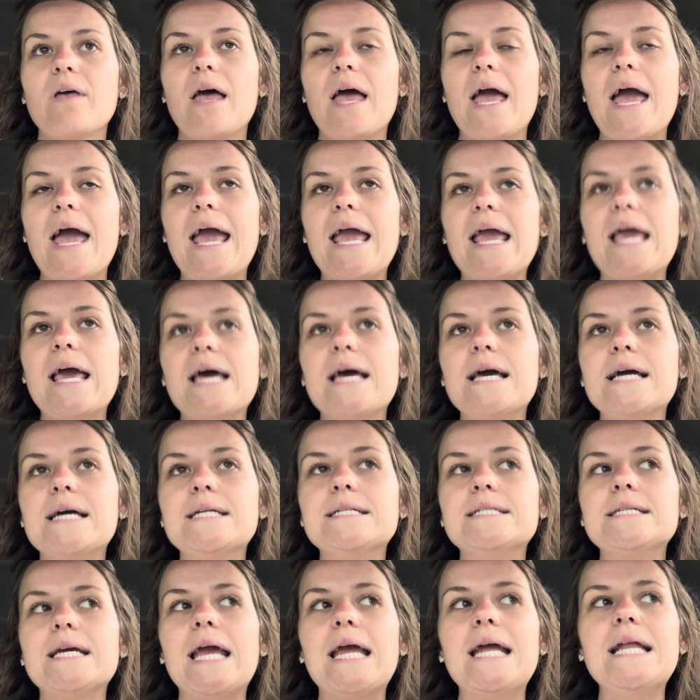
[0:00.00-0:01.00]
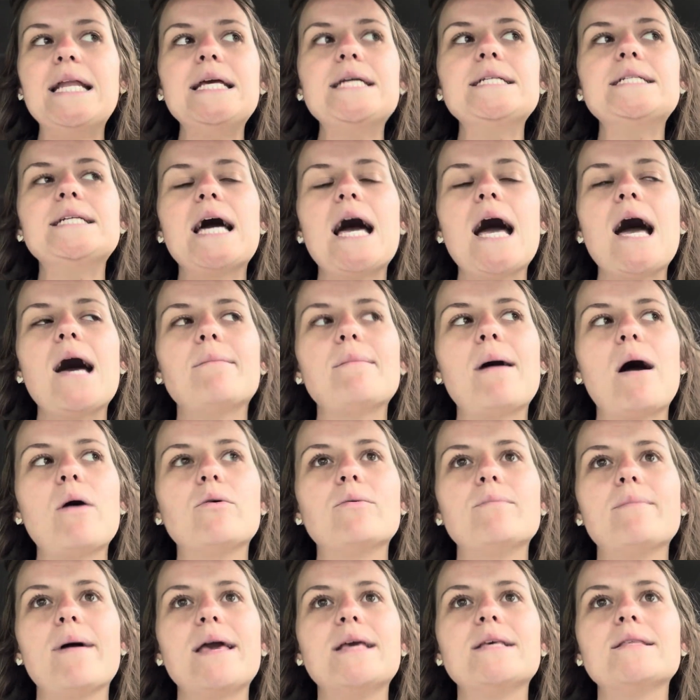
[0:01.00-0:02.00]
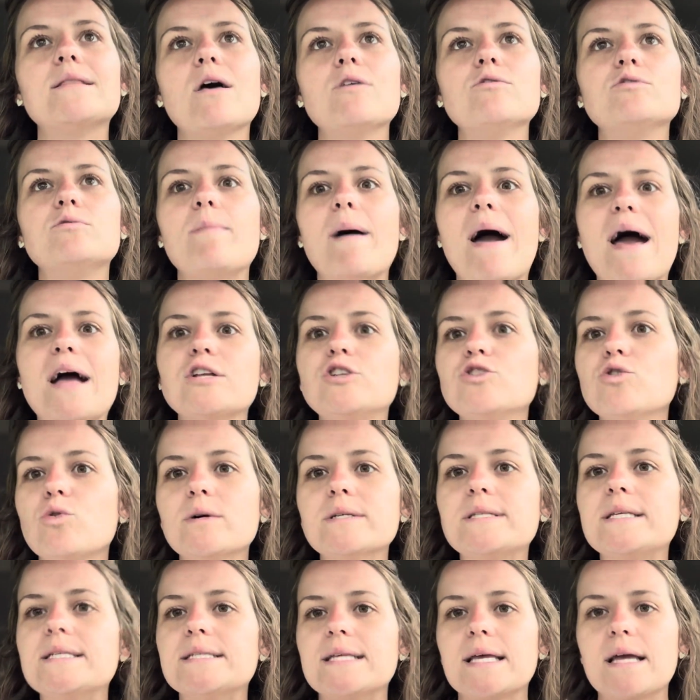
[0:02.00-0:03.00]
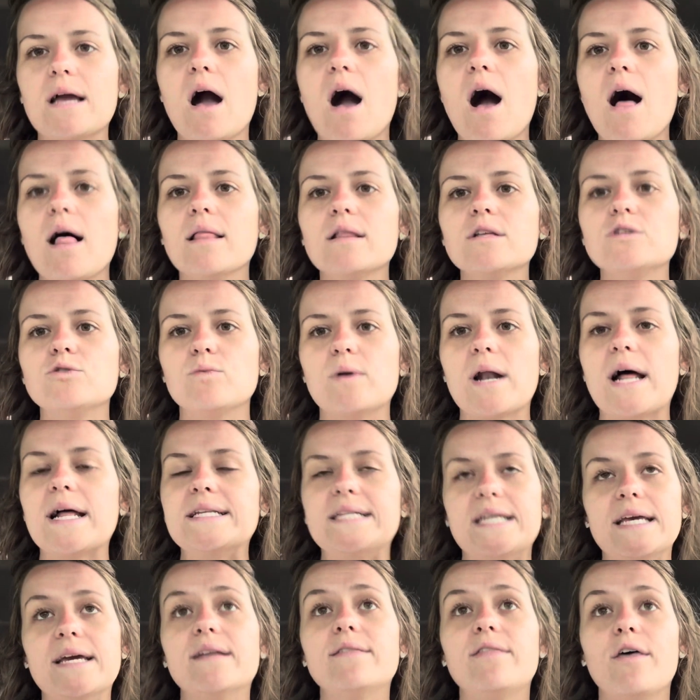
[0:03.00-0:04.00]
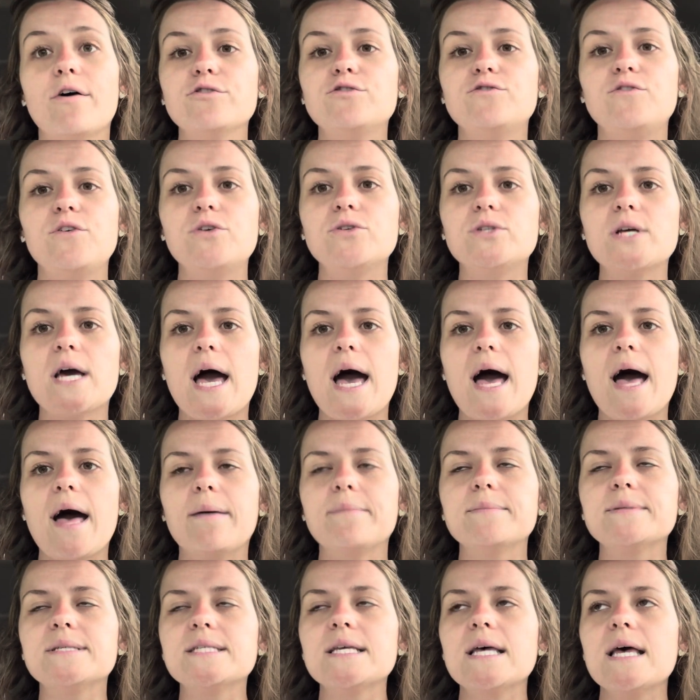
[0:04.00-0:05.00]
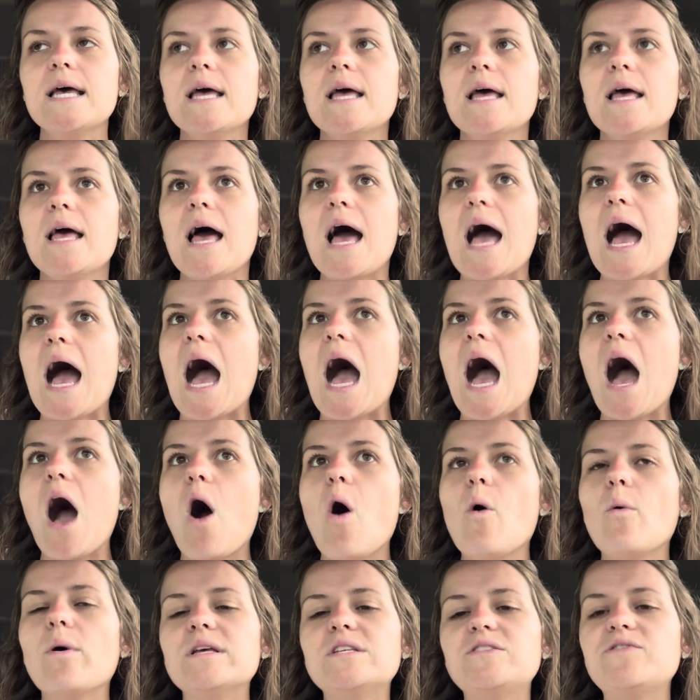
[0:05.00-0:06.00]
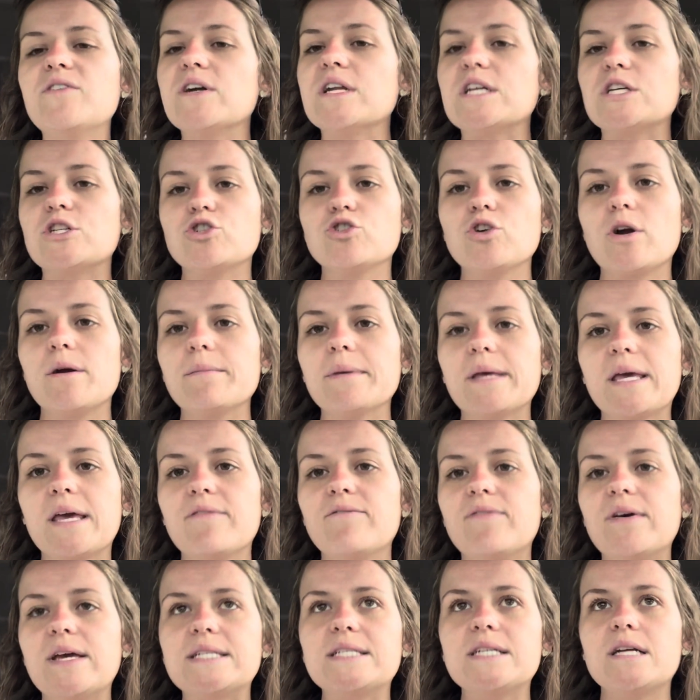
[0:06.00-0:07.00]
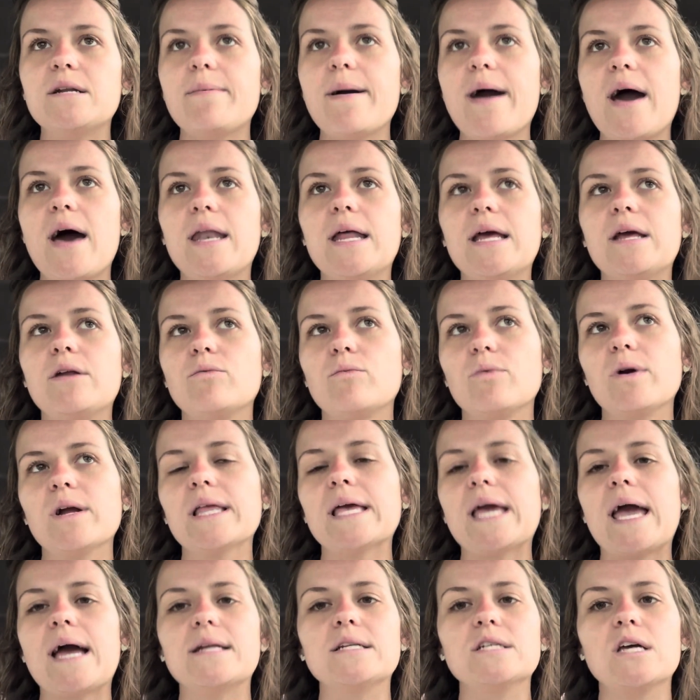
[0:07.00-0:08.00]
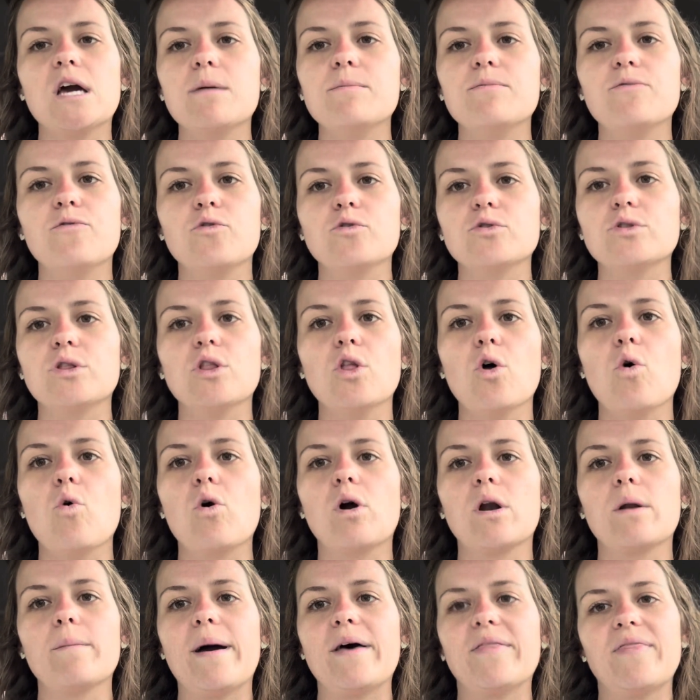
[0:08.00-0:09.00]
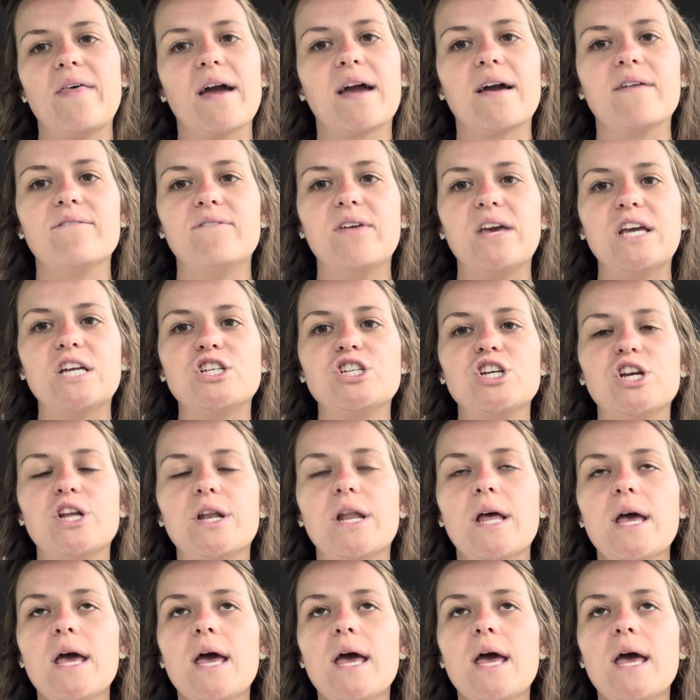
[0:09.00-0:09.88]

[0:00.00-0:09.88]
And anytime I would make those bad choices in college, when I did those few times, I always felt extremely convicted about it and really had to go before the Lord about that conviction.